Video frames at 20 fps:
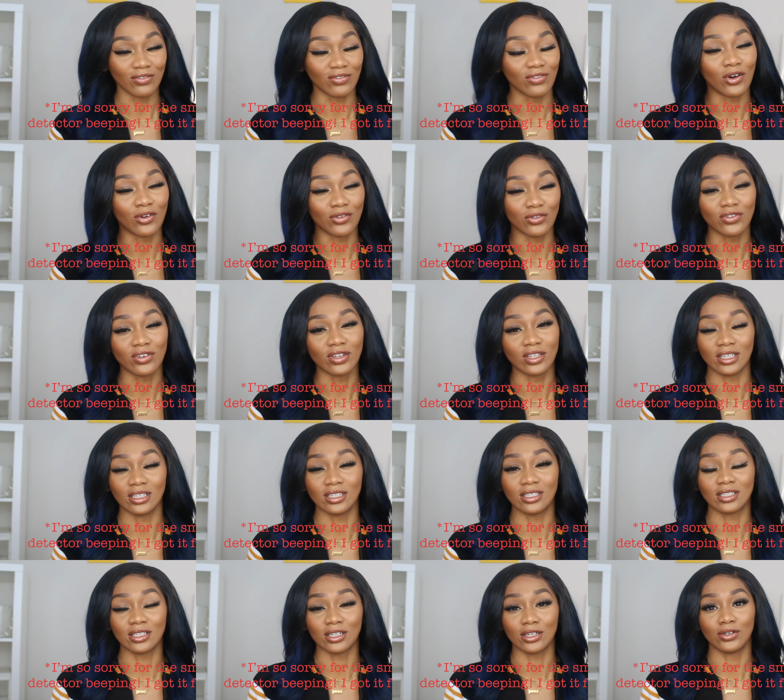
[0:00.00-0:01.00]
on fleek.
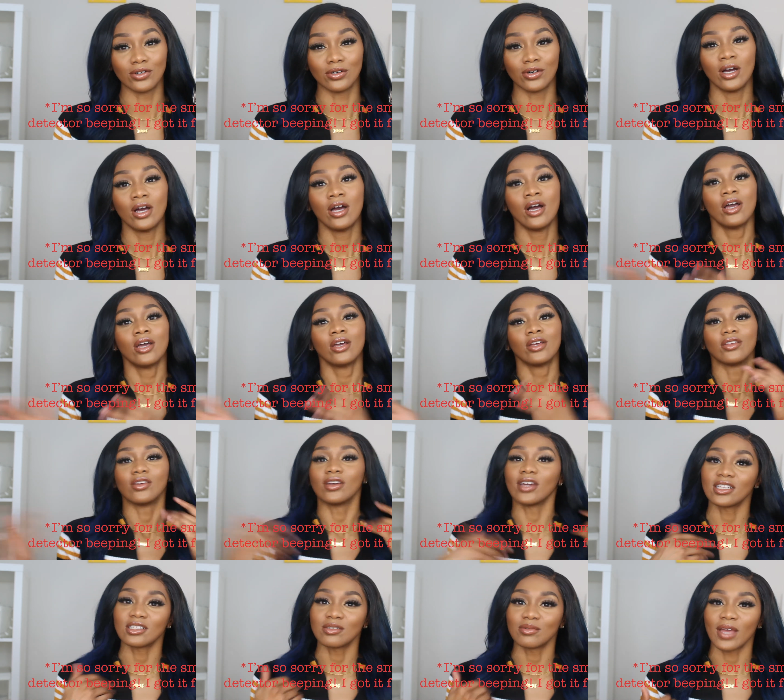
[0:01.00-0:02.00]
So you
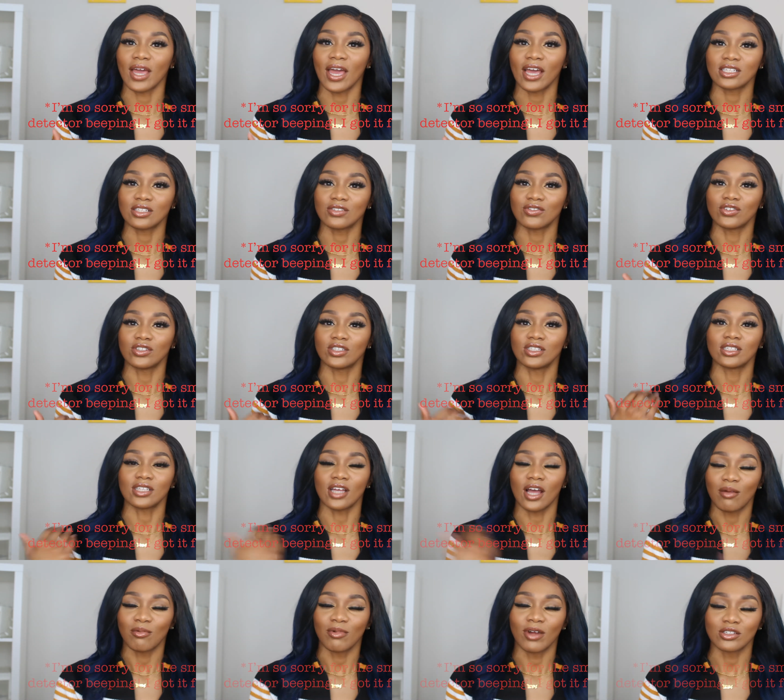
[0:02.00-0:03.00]
guys have been asking for this
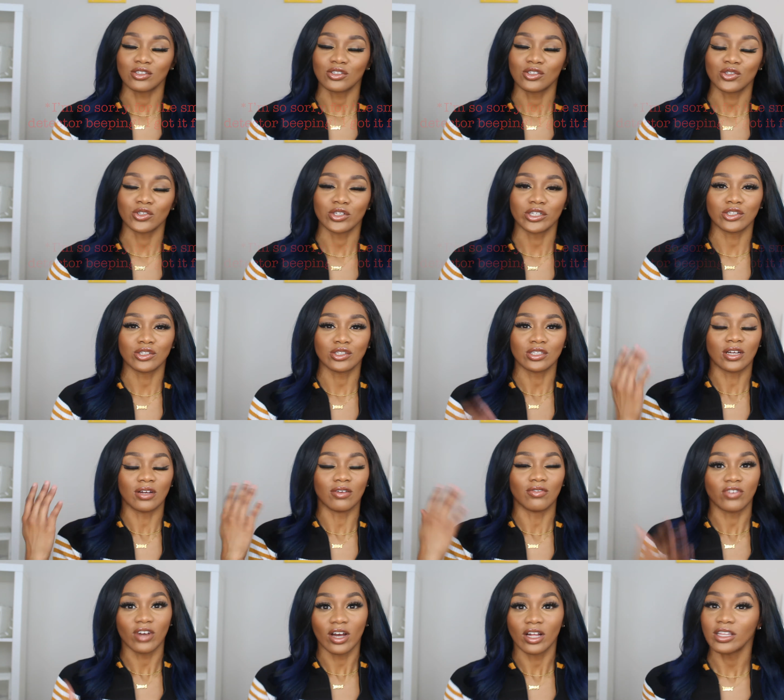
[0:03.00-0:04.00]
eyebrow tutorial, so
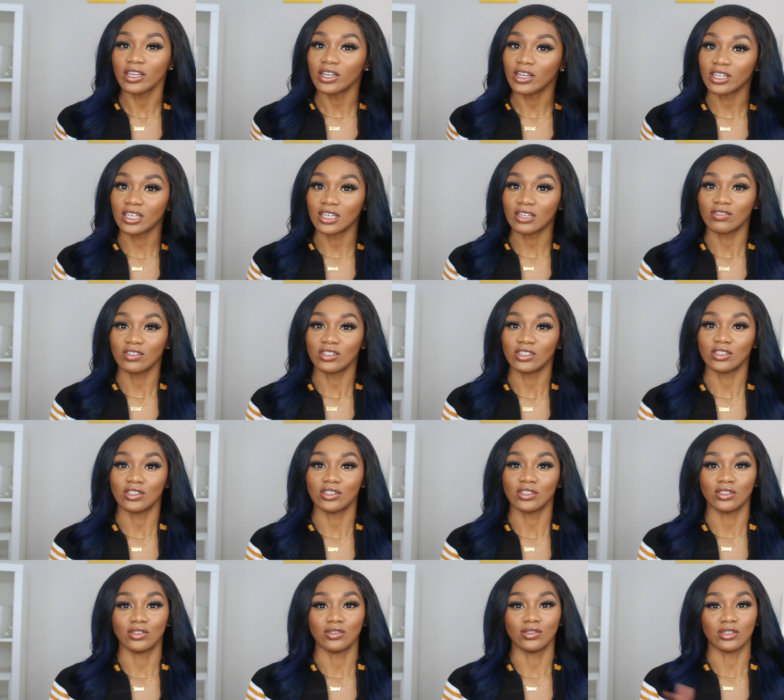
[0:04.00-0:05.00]
I'm finally here giving it
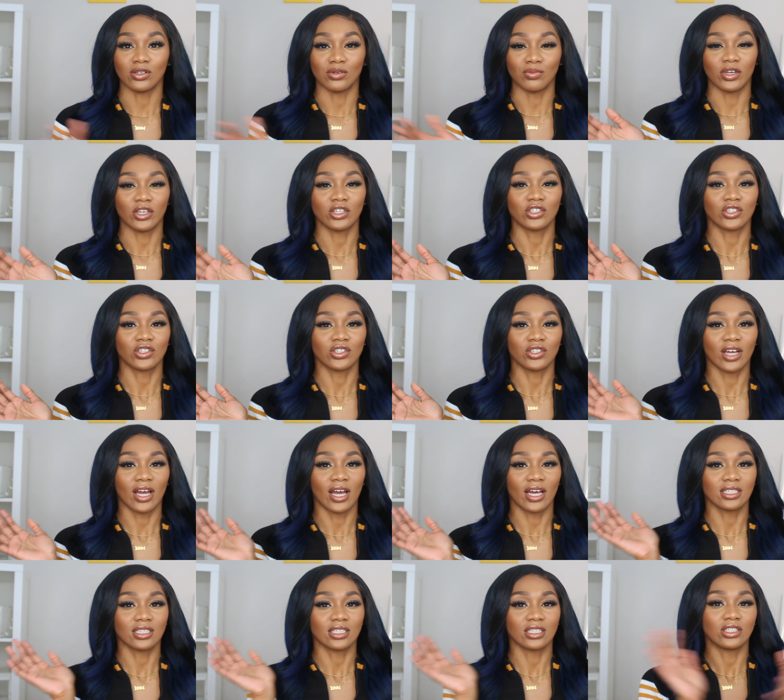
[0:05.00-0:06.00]
to you. So make sure you
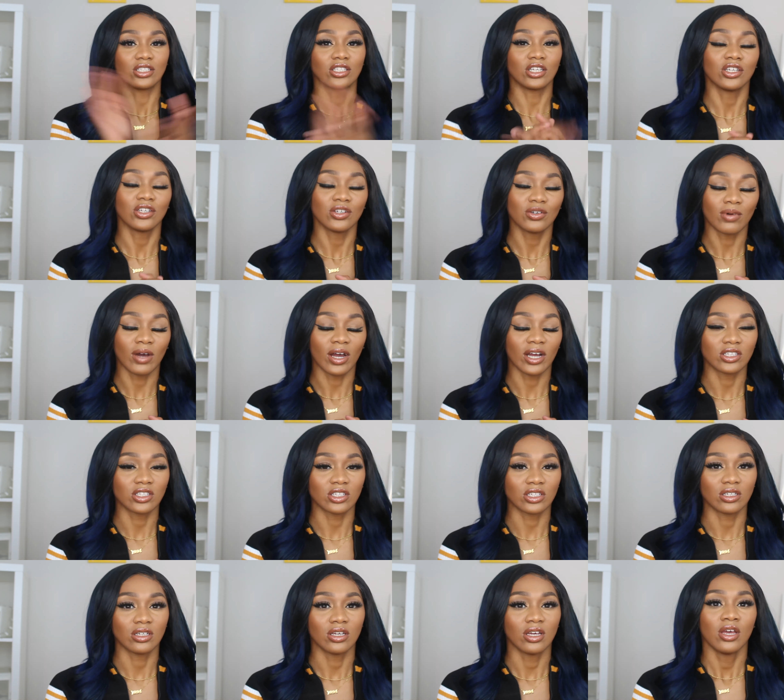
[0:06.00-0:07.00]
guys continue
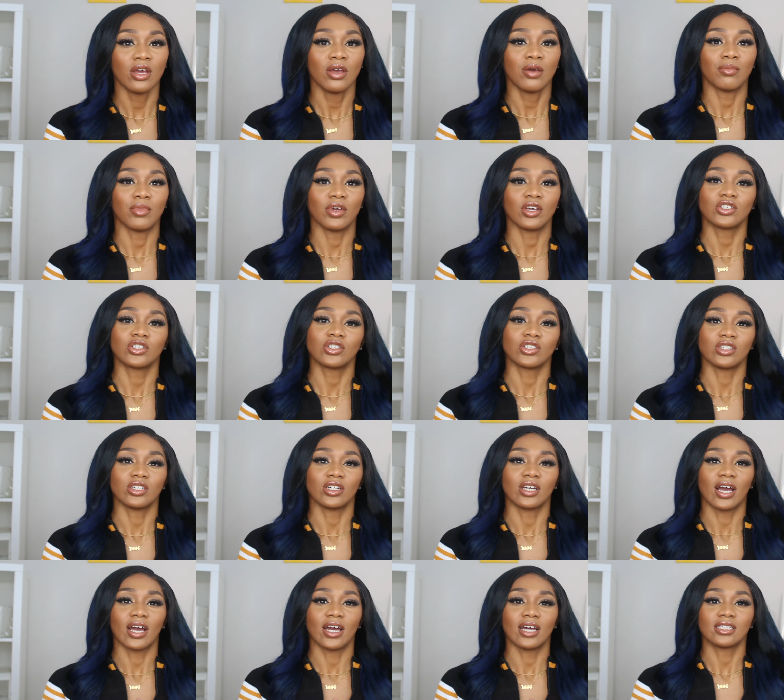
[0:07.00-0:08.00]
watching. Make sure you
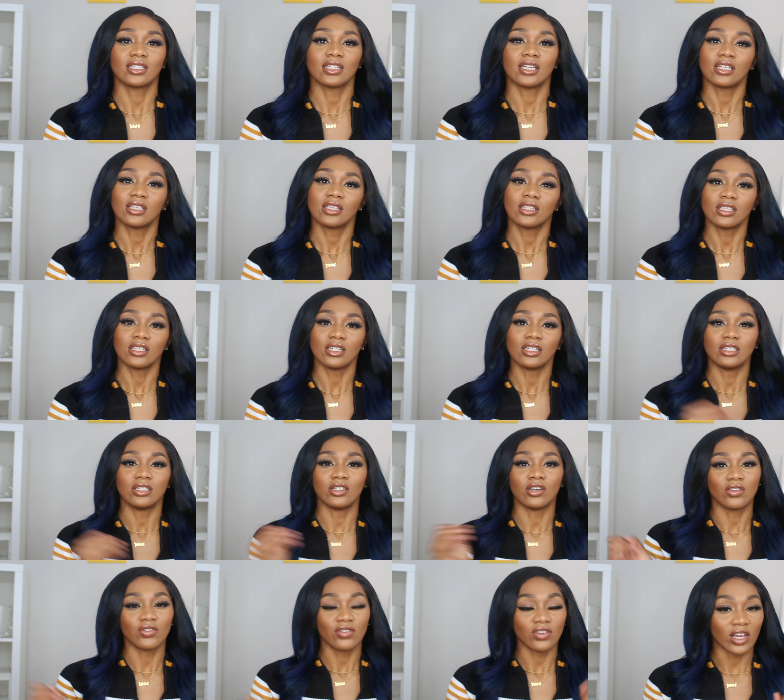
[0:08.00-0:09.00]
guys hit the
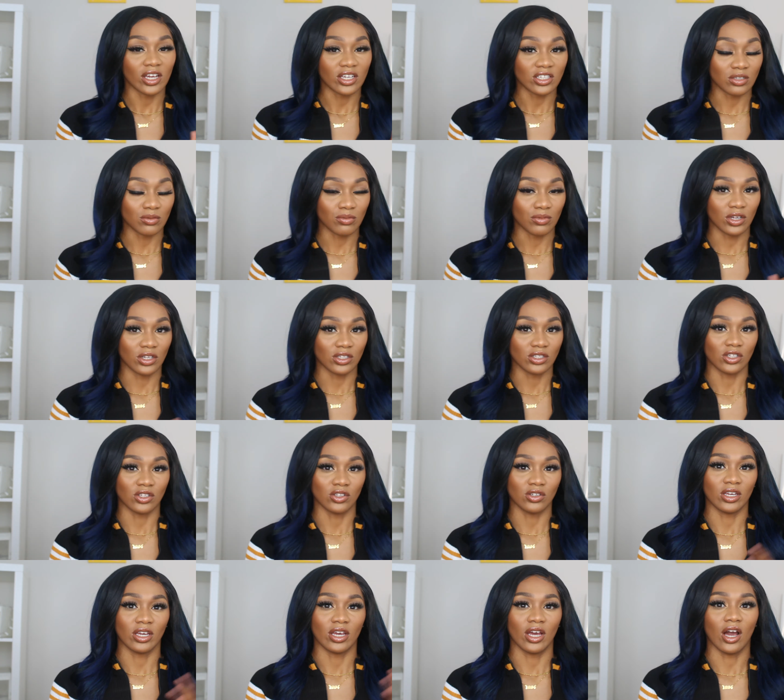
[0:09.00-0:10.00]
notification bell so
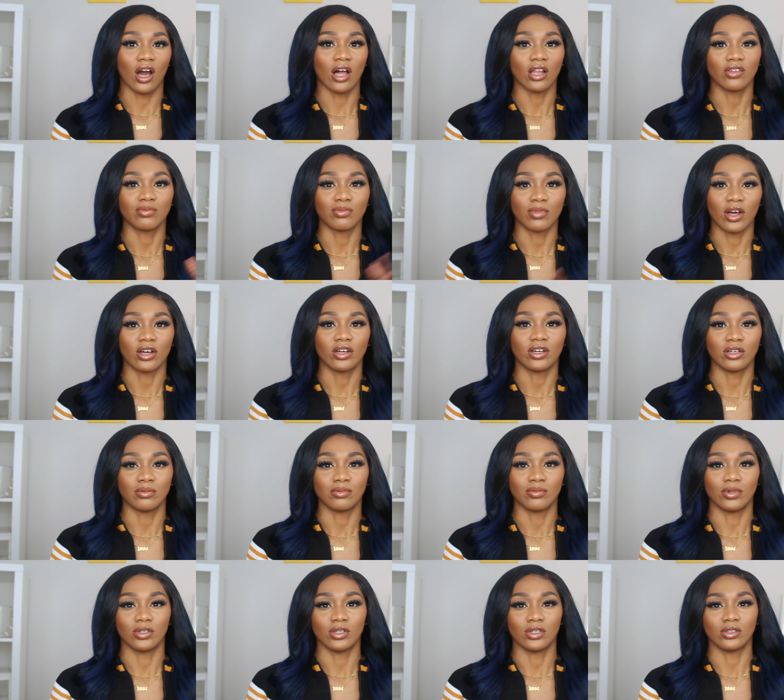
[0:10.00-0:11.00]
you get all of my
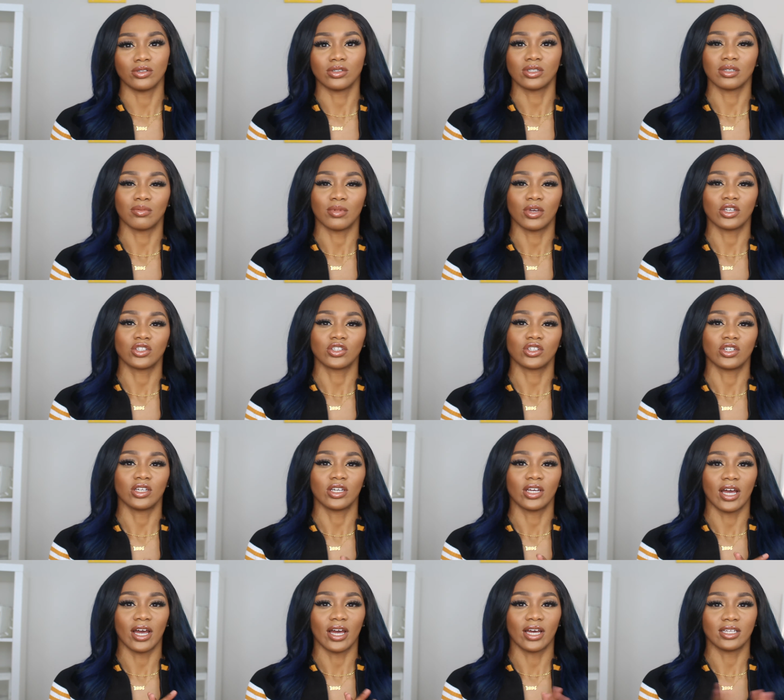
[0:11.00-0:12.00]
uploads, and make sure you
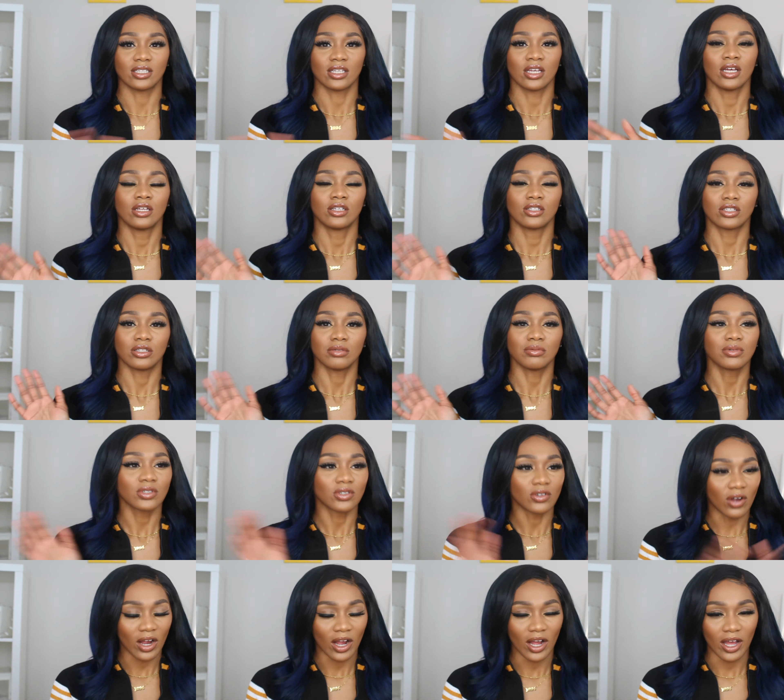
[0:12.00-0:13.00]
guys
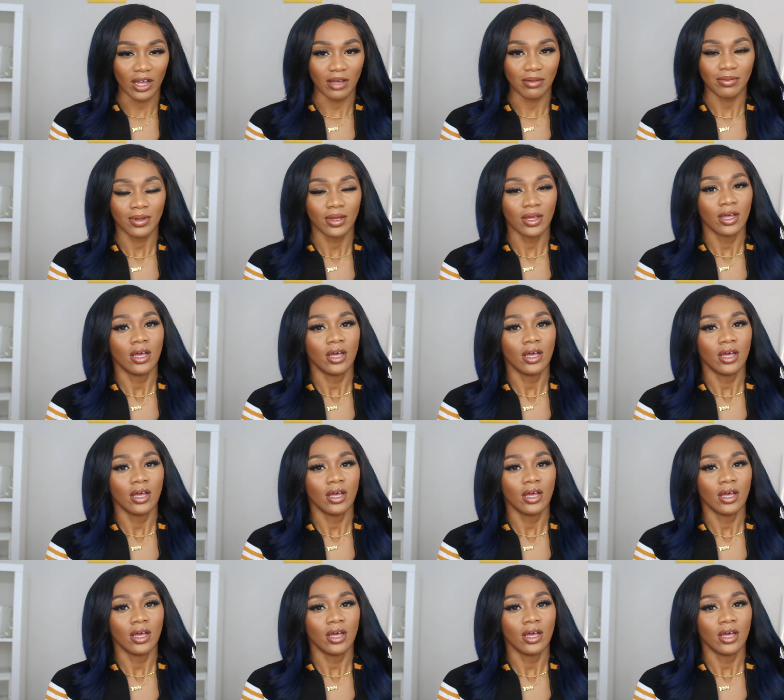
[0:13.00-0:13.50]
subscribe,